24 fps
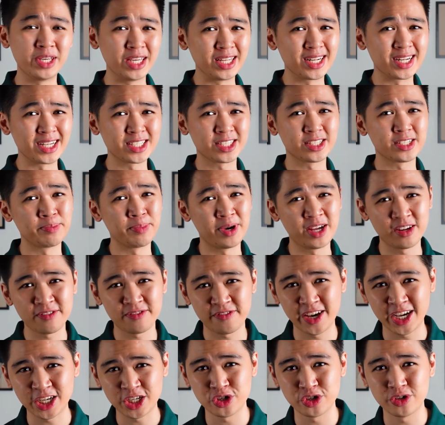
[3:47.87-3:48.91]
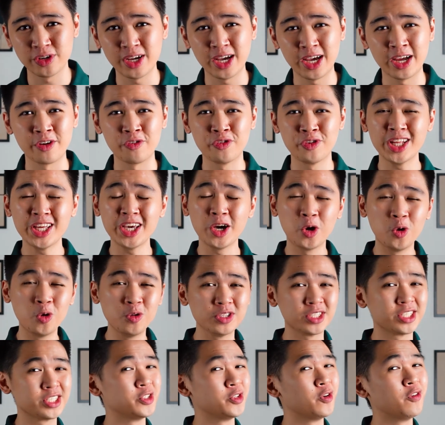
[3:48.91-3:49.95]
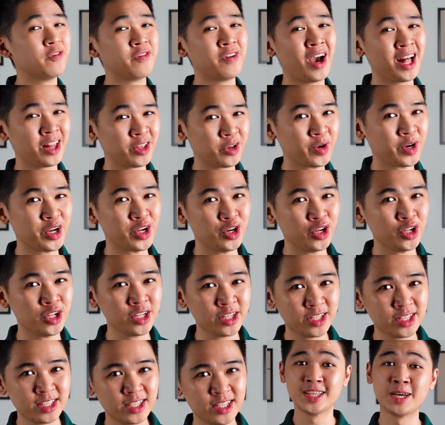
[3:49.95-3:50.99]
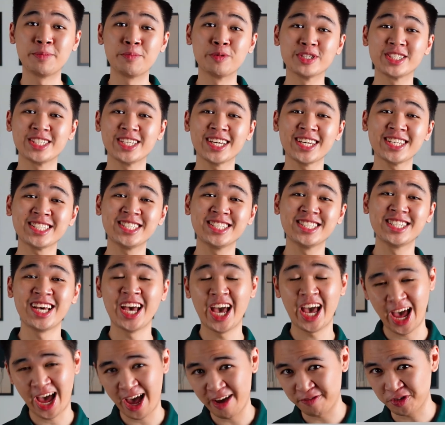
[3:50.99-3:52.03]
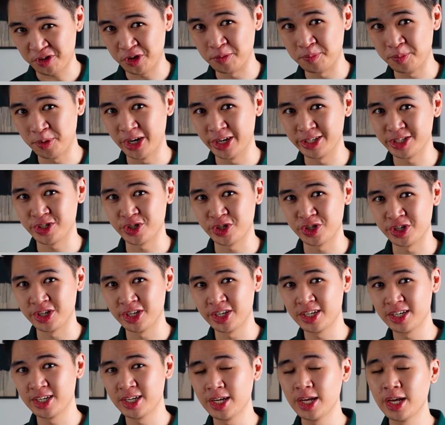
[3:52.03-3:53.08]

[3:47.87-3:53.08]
peanuts to manufacture and really holds no value at all. Number six, have good posture.